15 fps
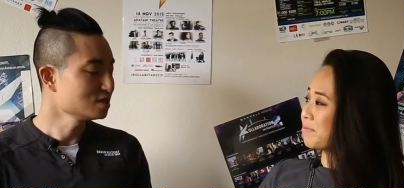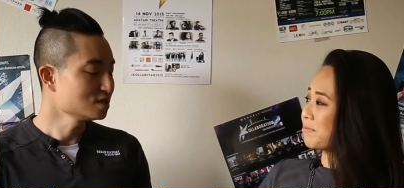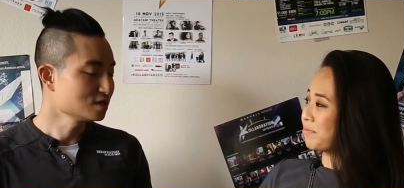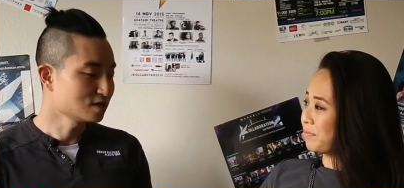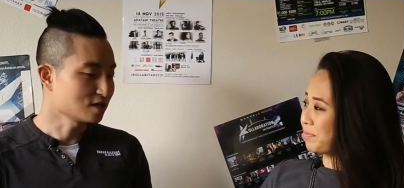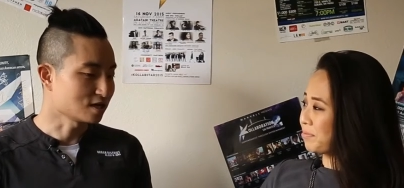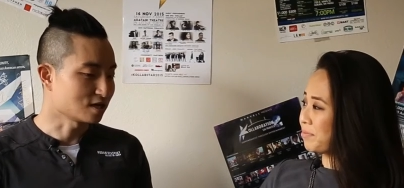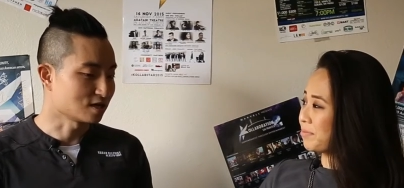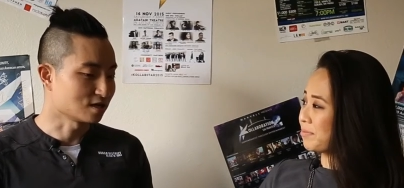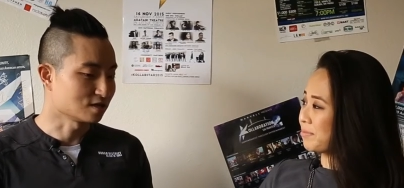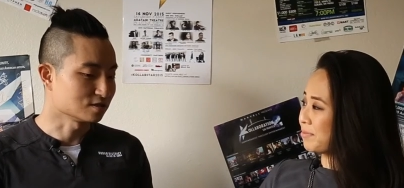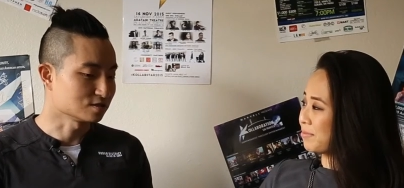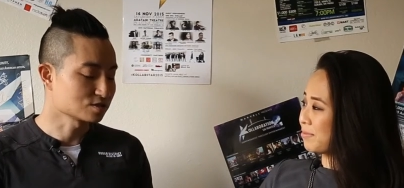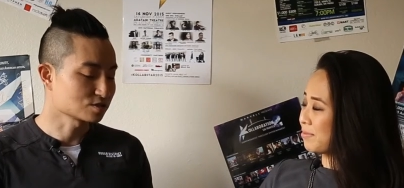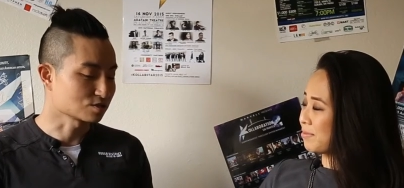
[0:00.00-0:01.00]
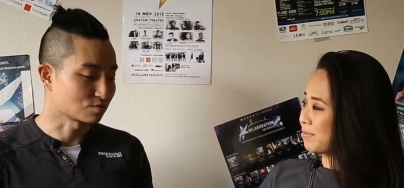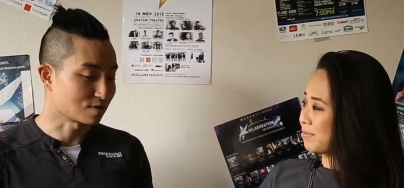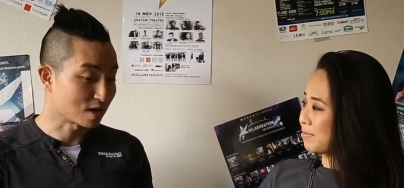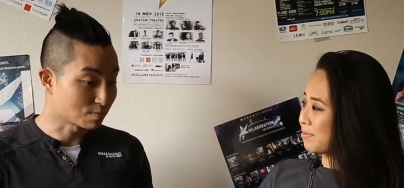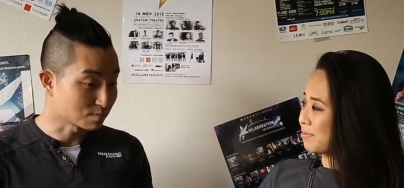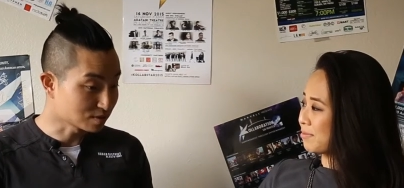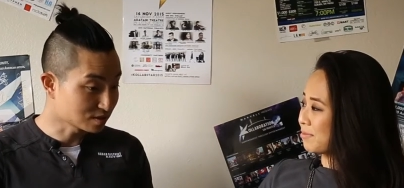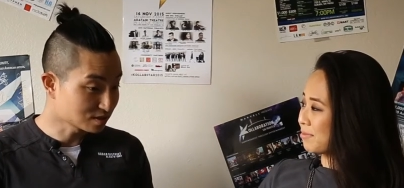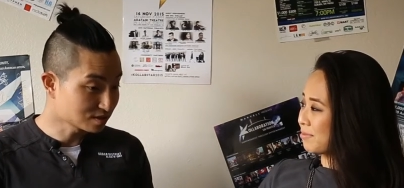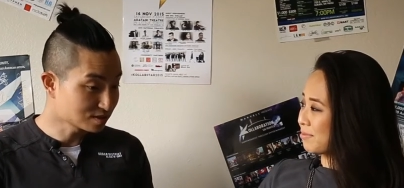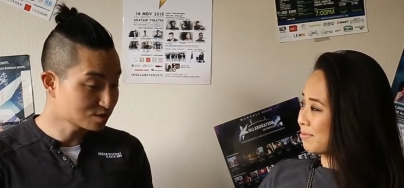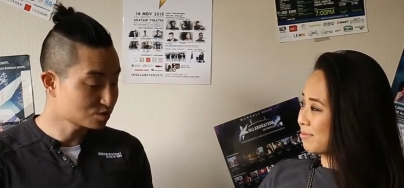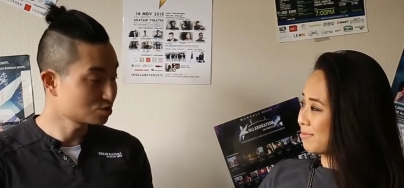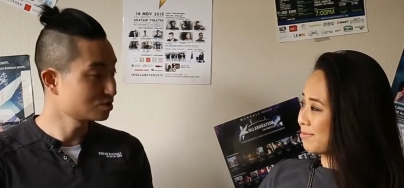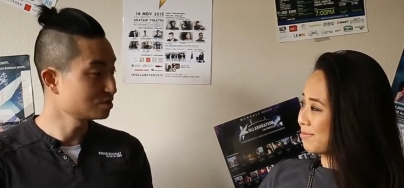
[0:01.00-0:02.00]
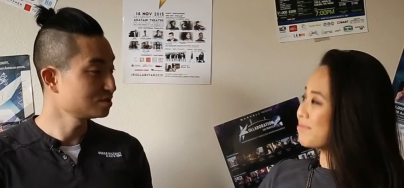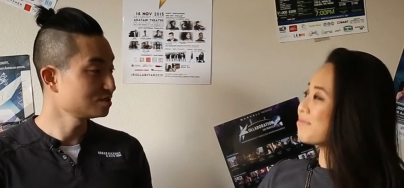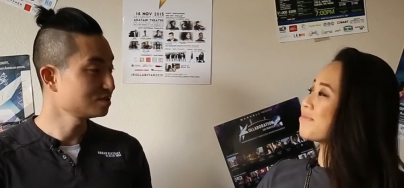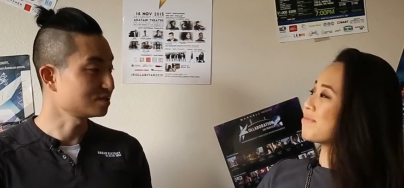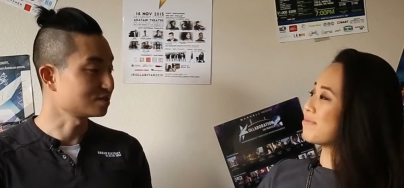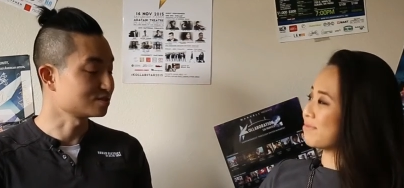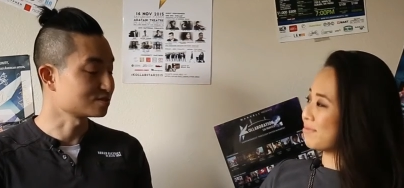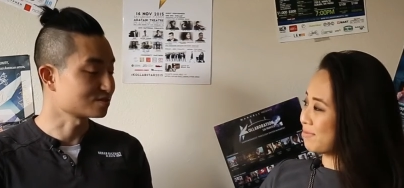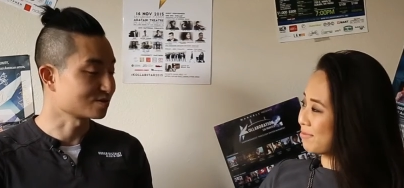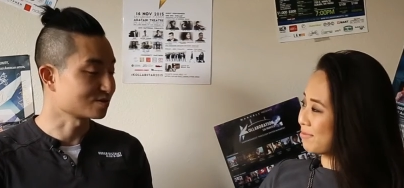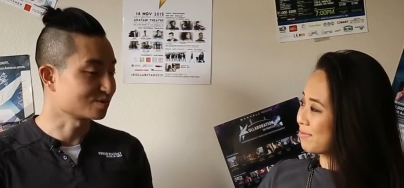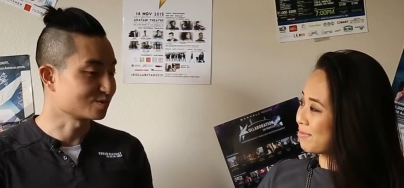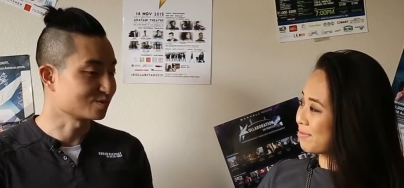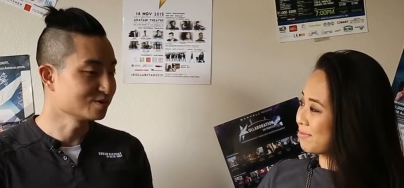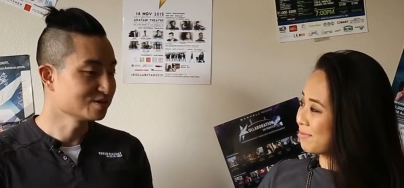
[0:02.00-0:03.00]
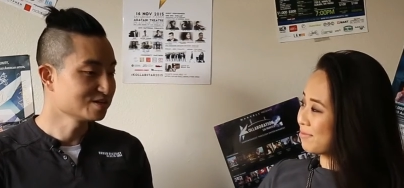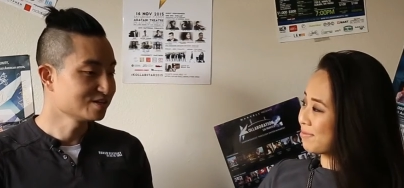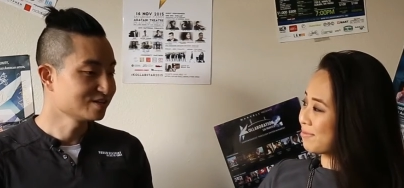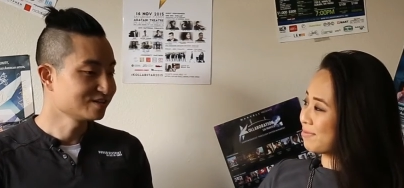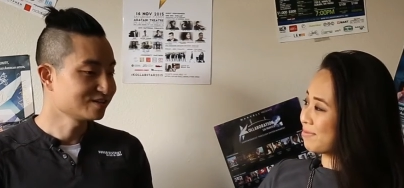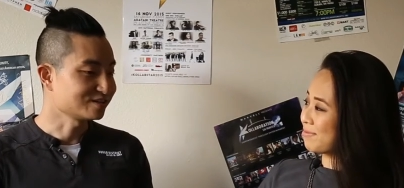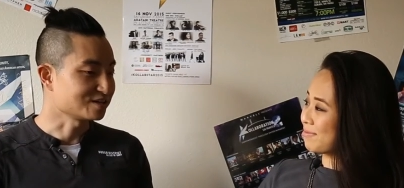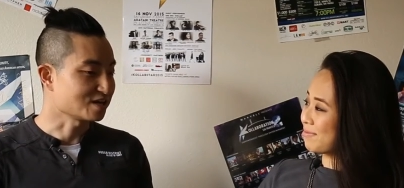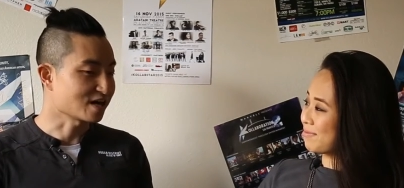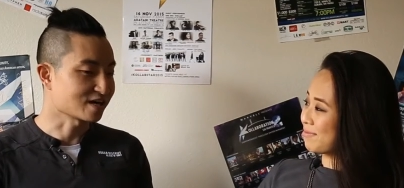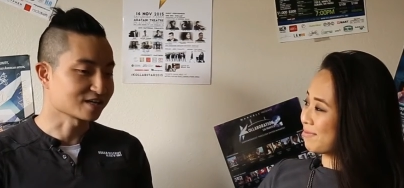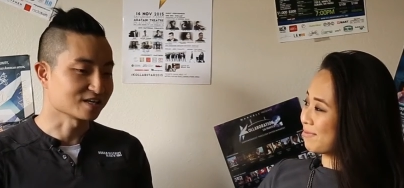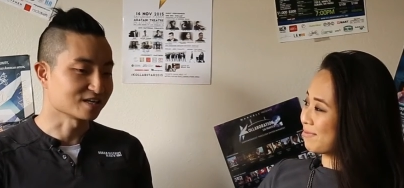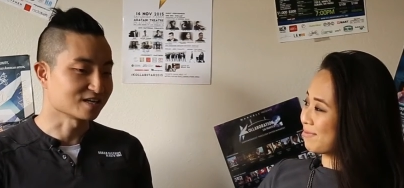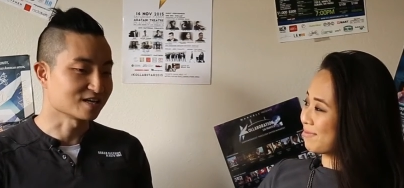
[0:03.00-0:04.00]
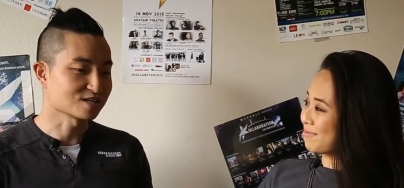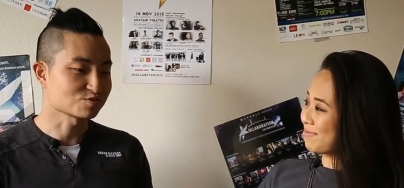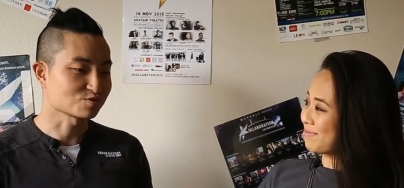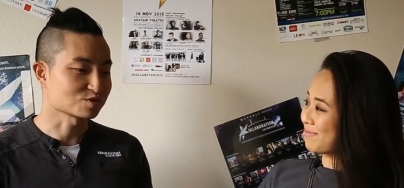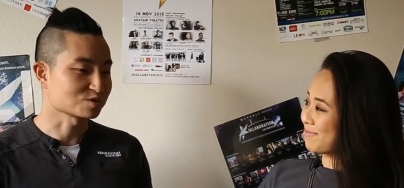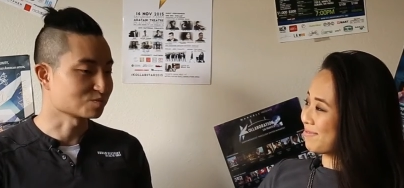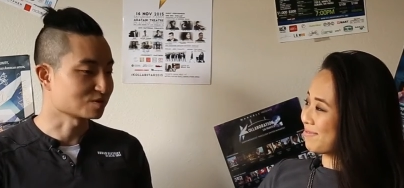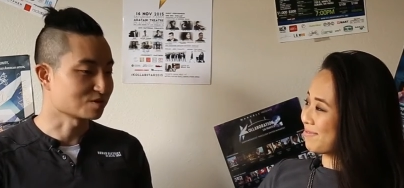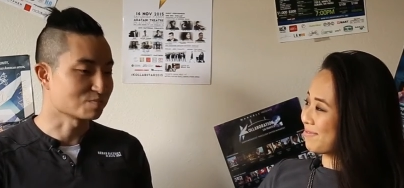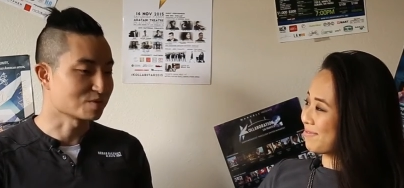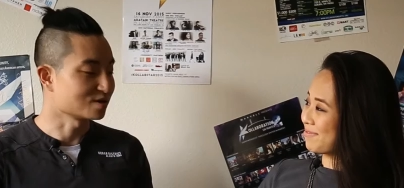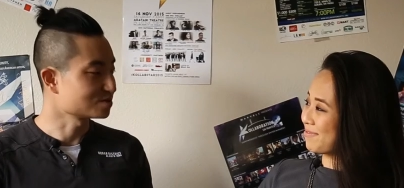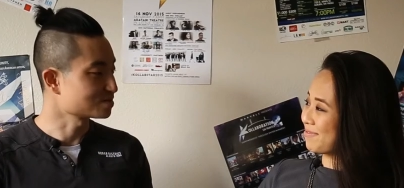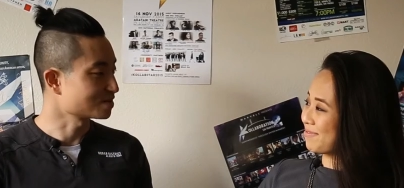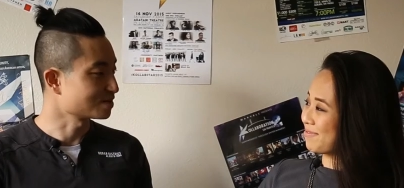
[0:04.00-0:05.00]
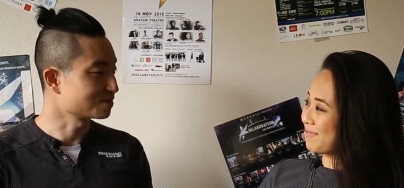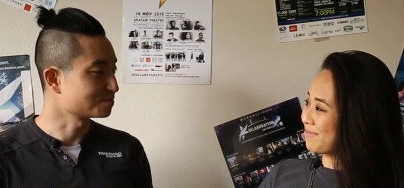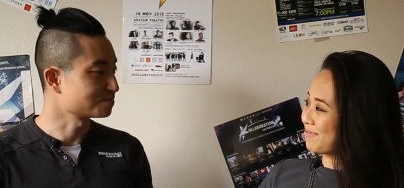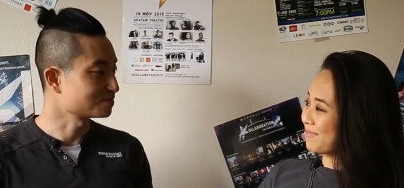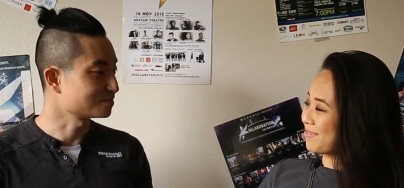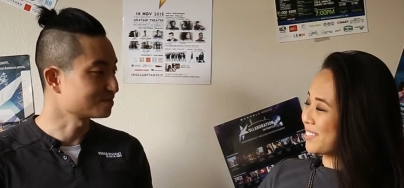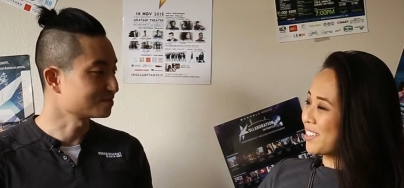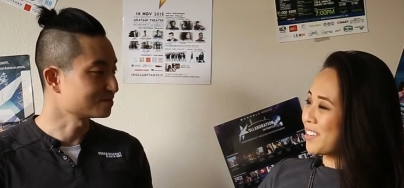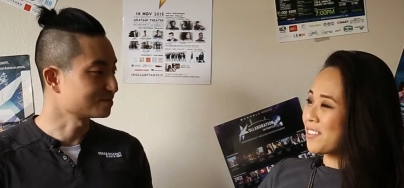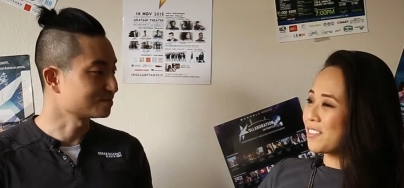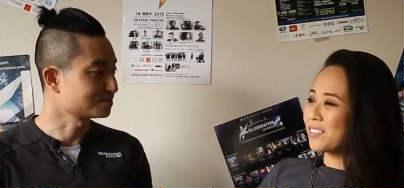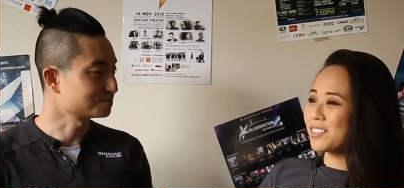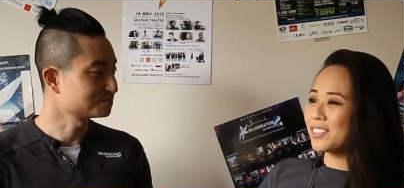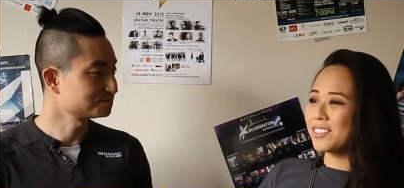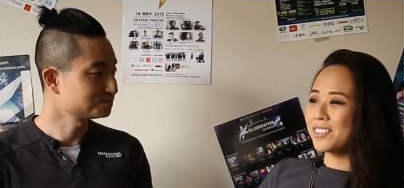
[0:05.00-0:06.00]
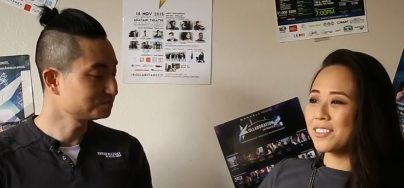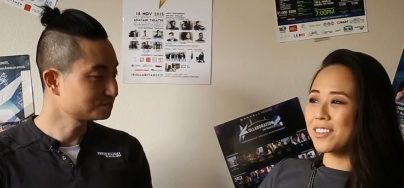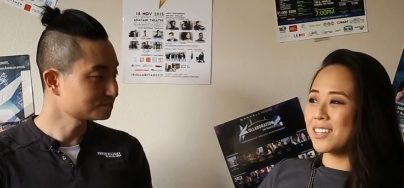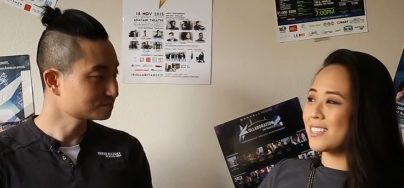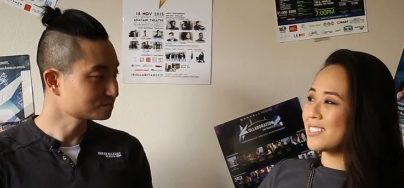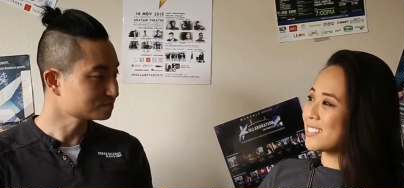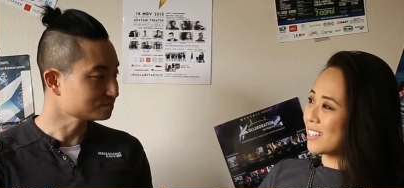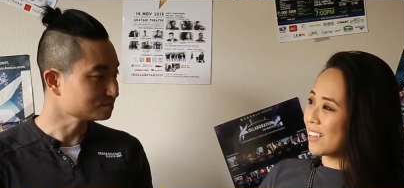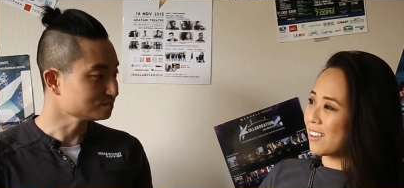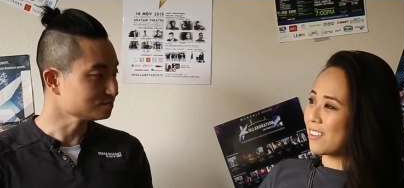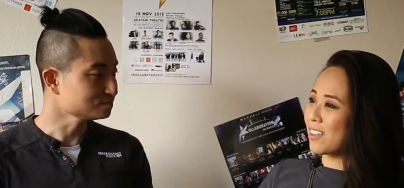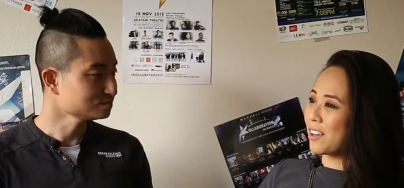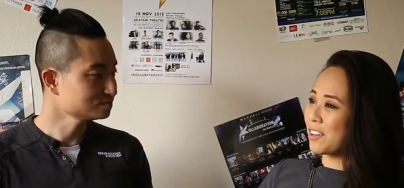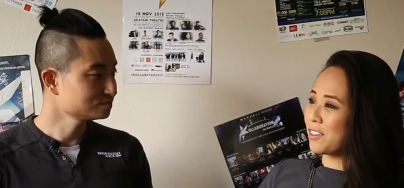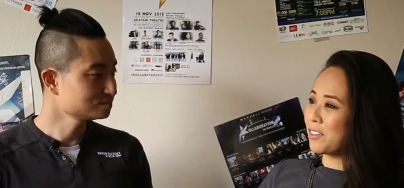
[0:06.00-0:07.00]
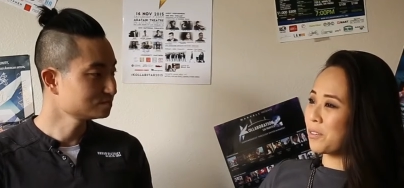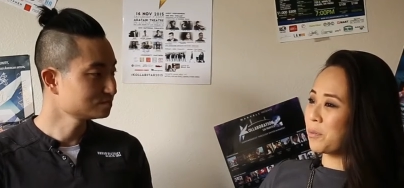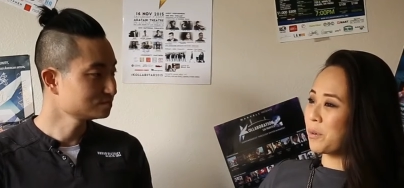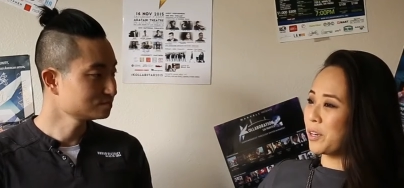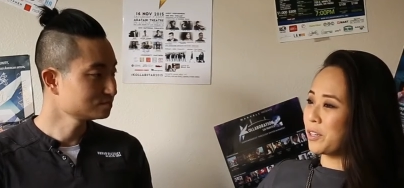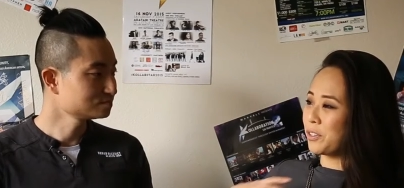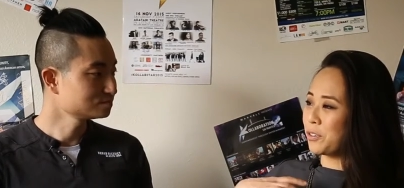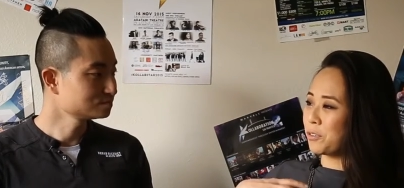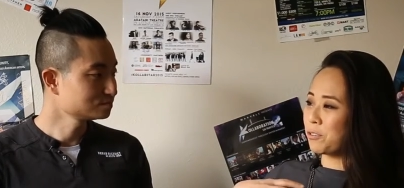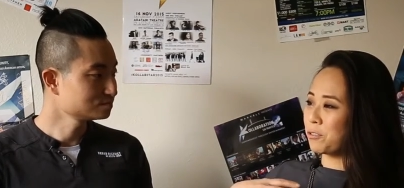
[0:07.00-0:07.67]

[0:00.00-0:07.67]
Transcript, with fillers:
Speaker 1: mm-hmm. and surround me in this journey. And so, yeah, I can't ask for some a better setup. You know?
Speaker 2: Well, you know, they say that you know when you